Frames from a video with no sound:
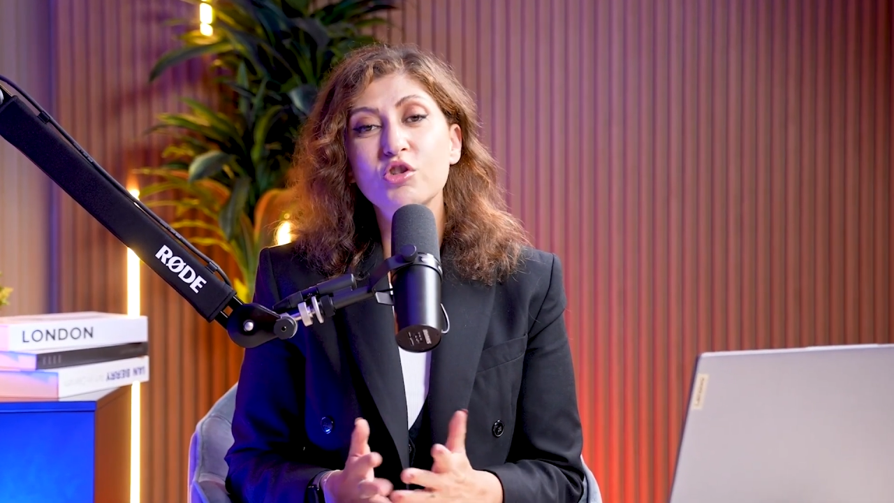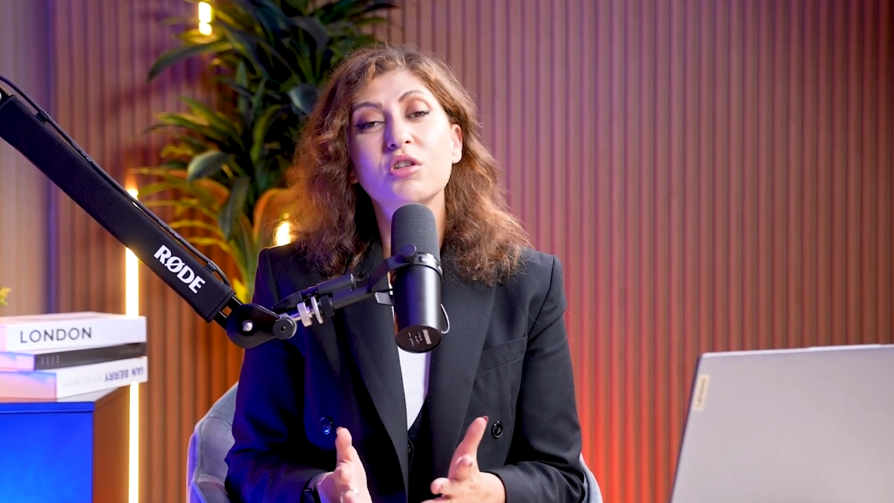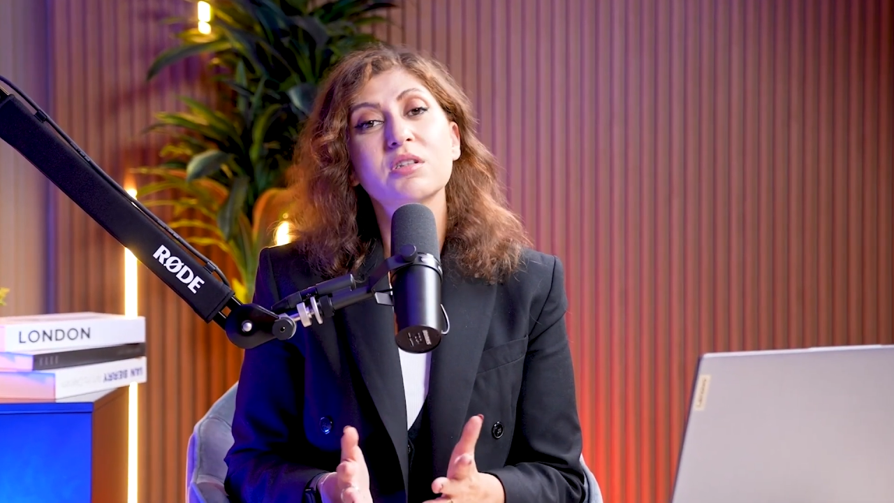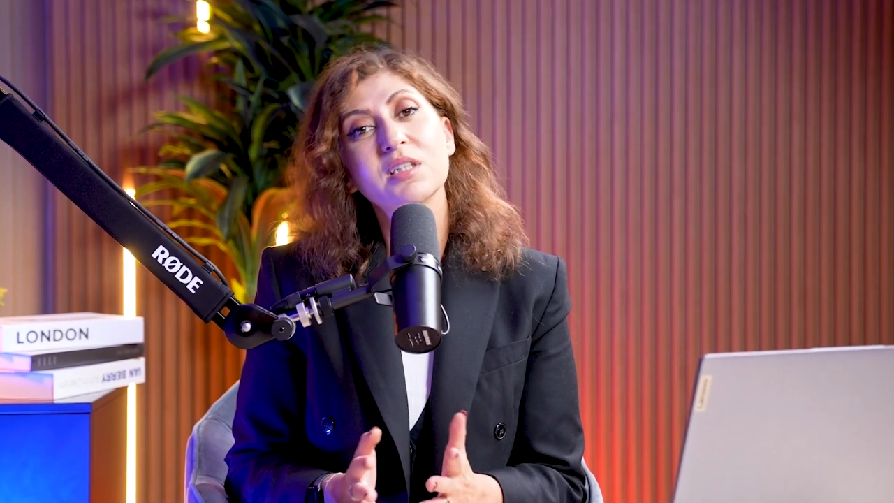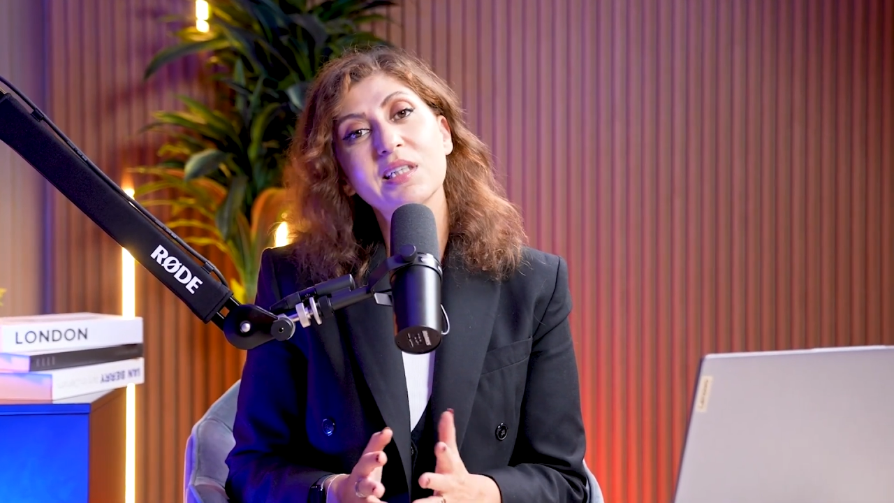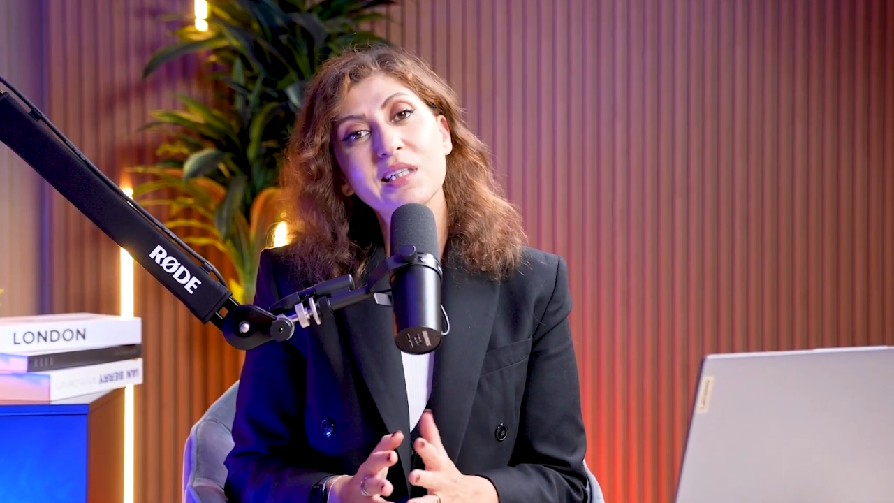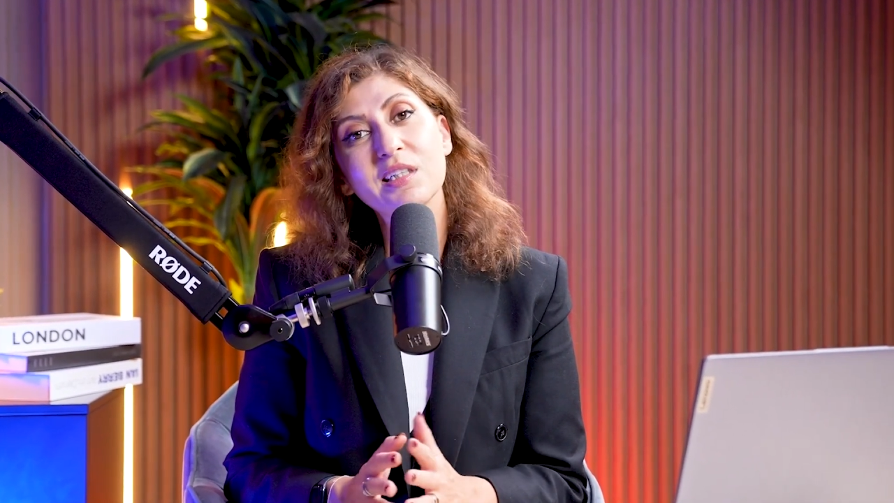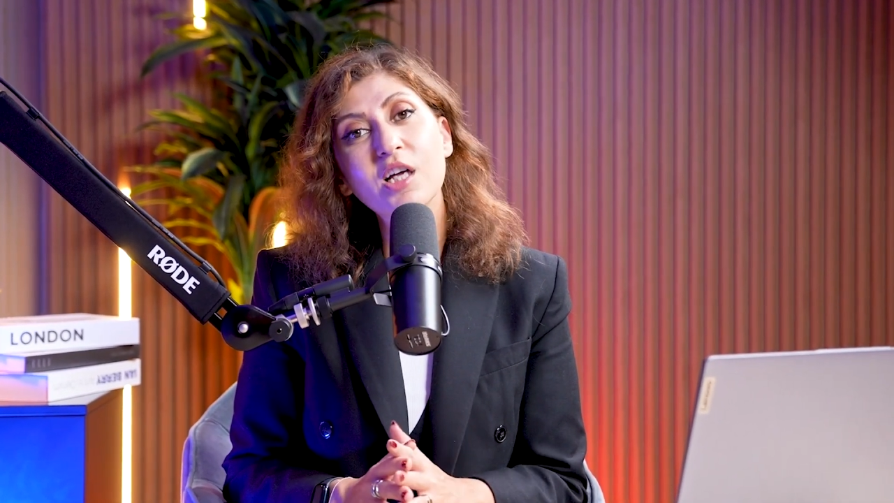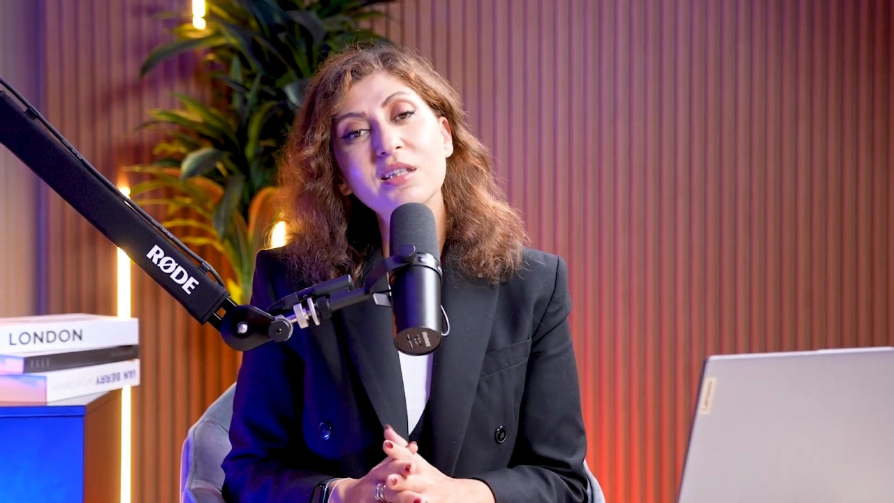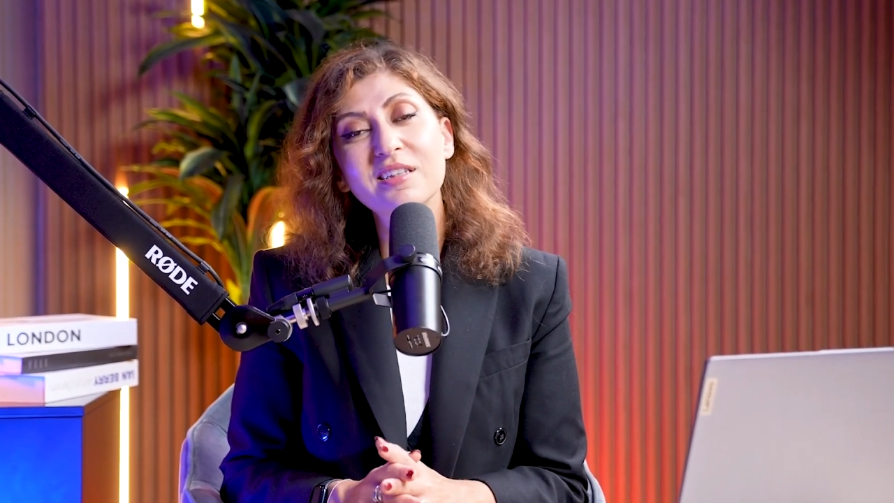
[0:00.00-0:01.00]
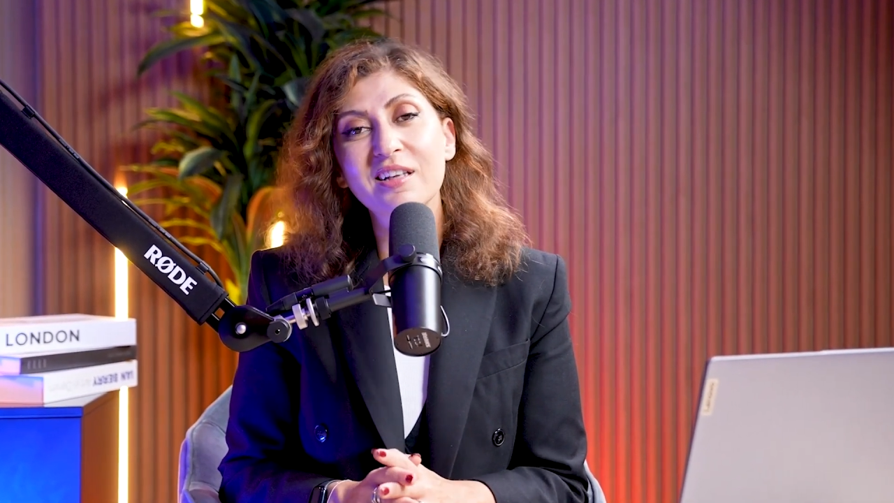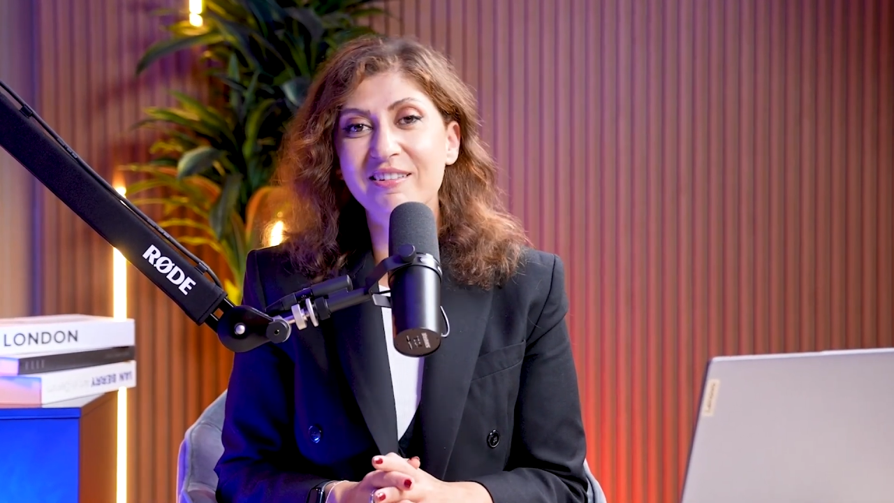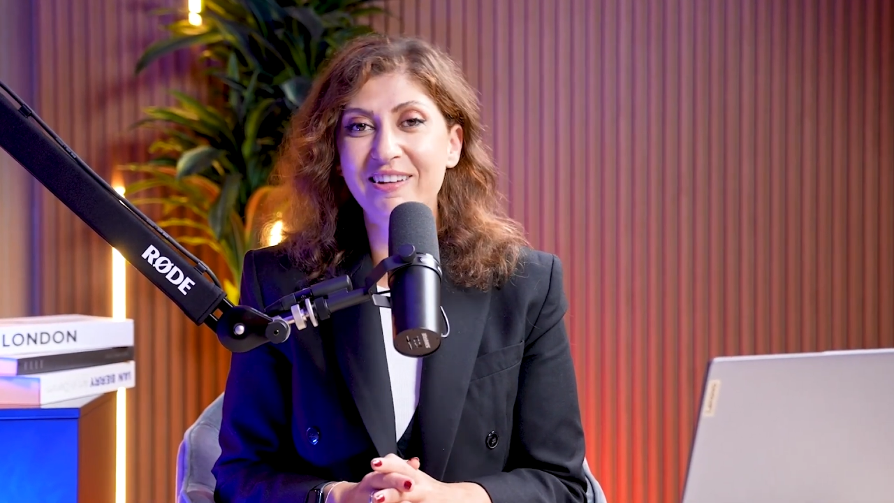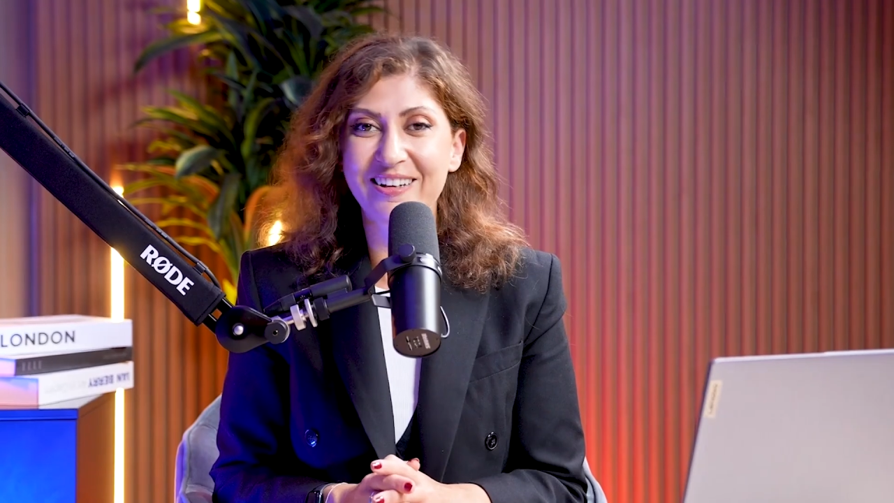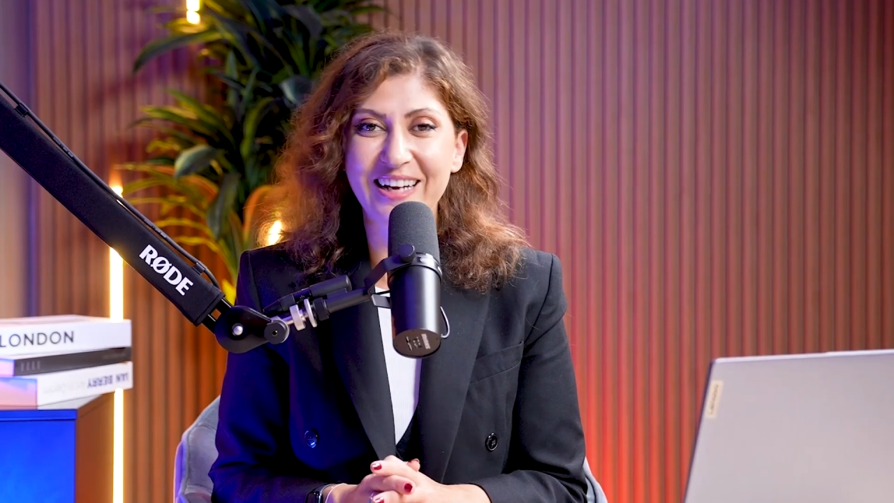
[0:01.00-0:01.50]
Certainly
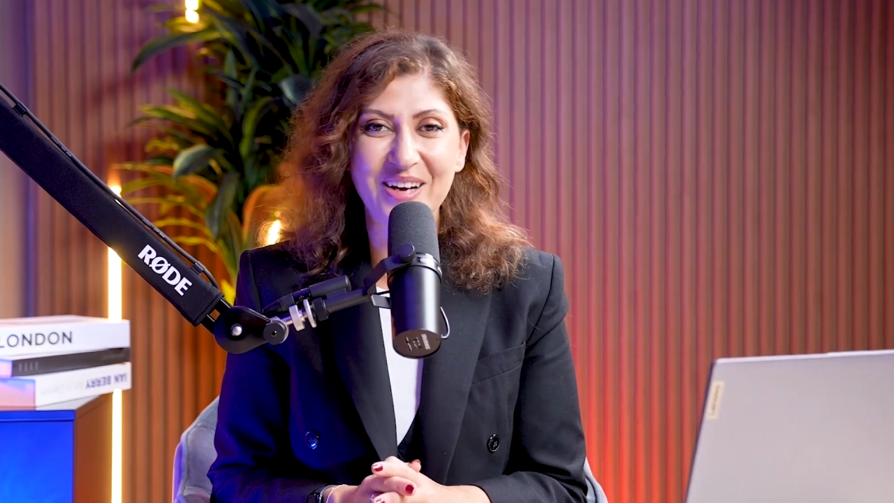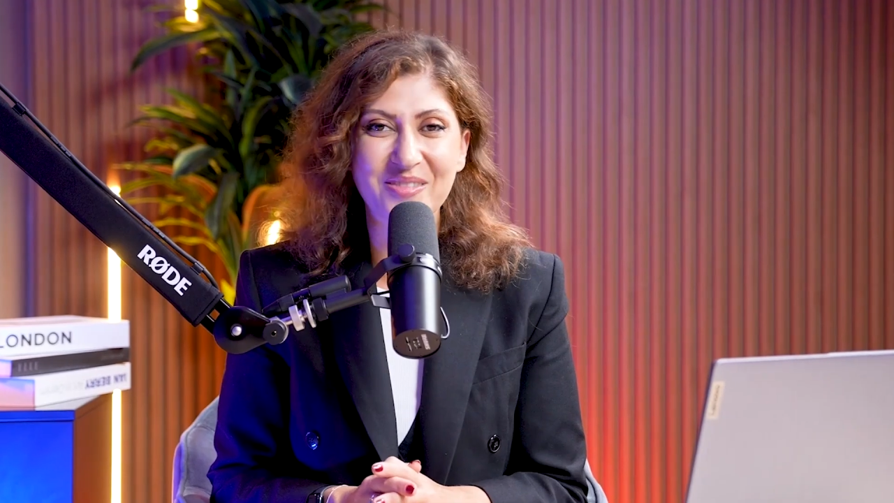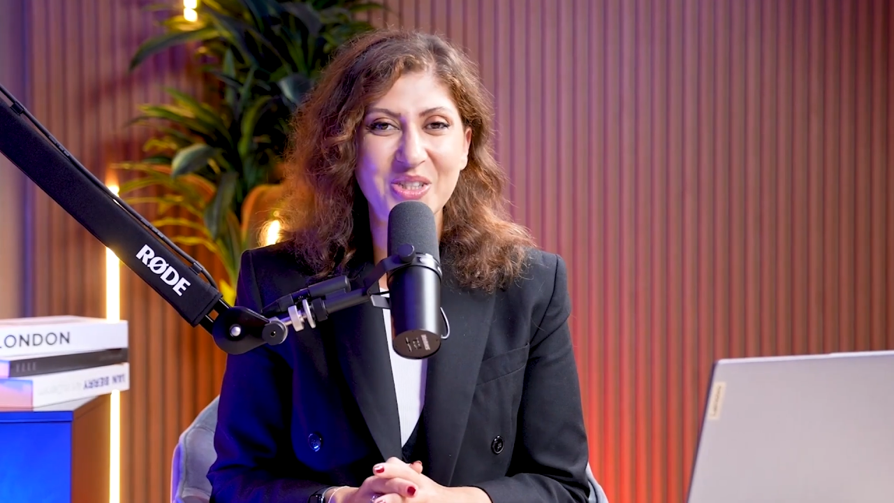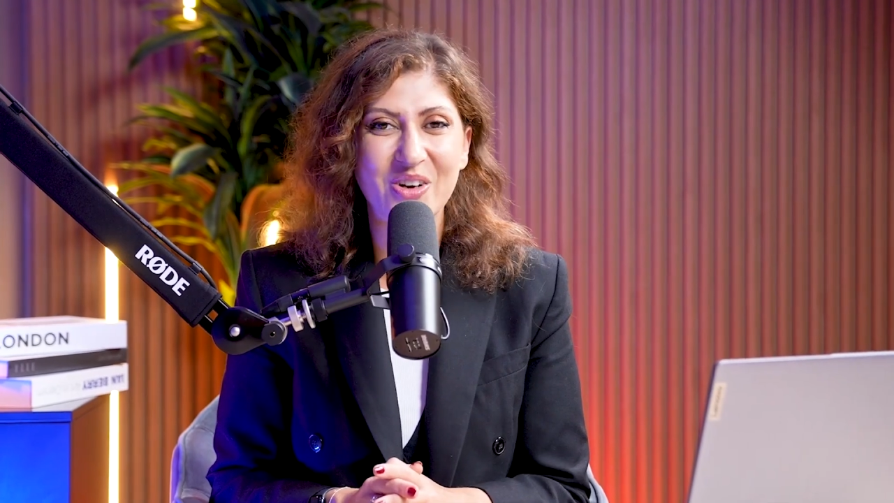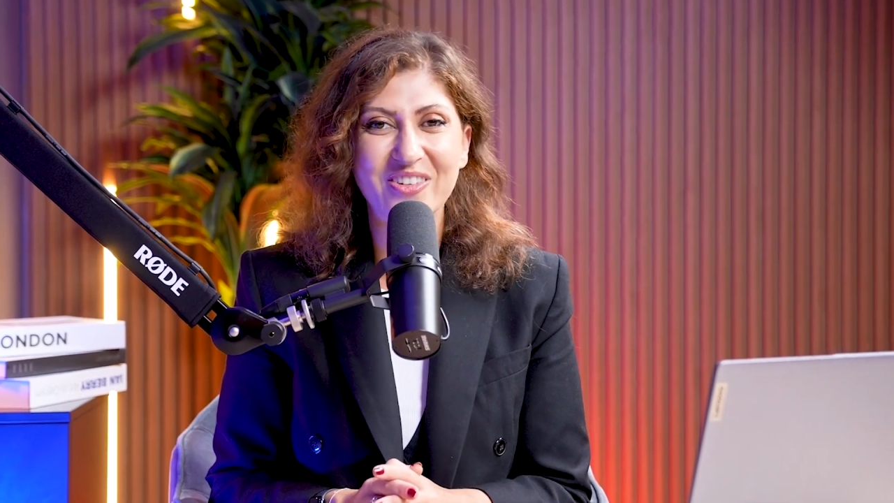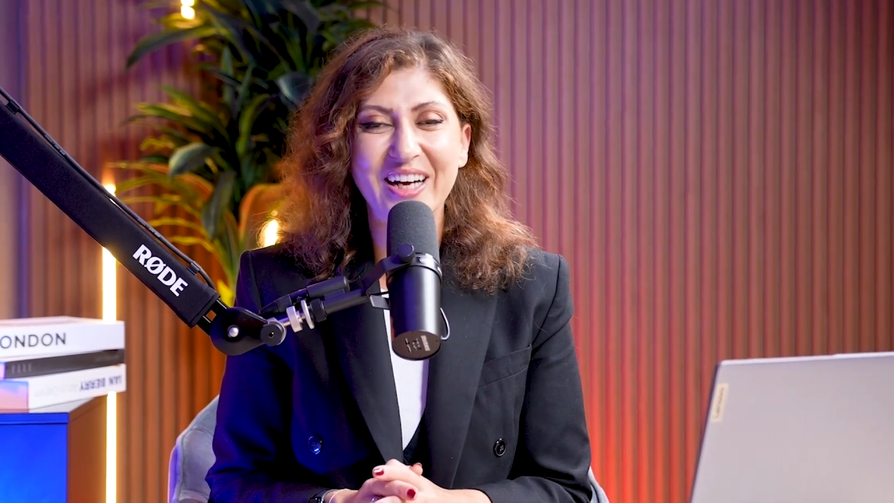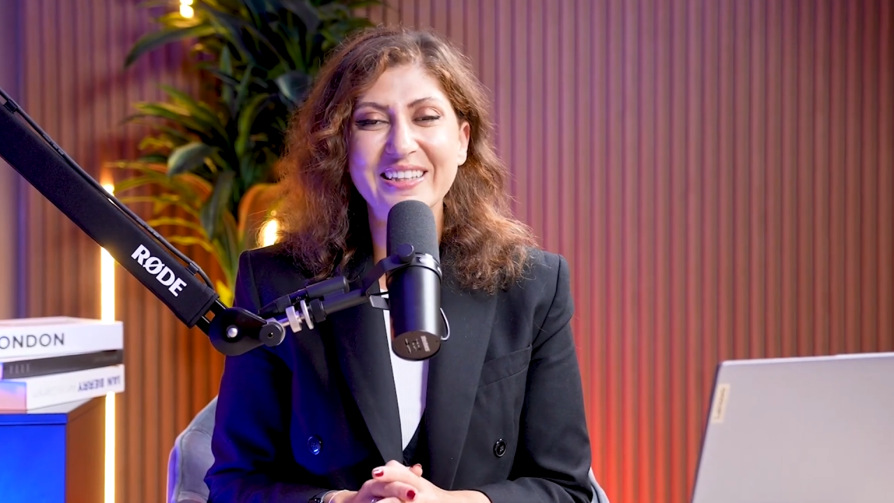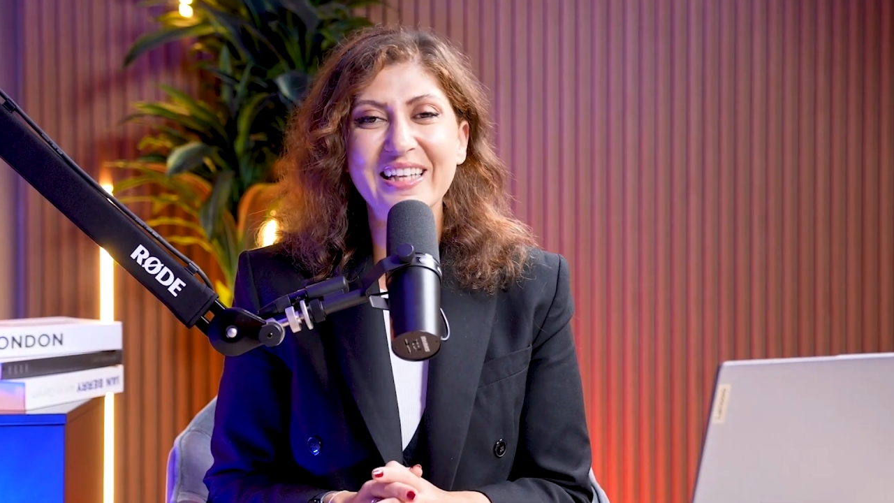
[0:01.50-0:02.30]
not on Amazon right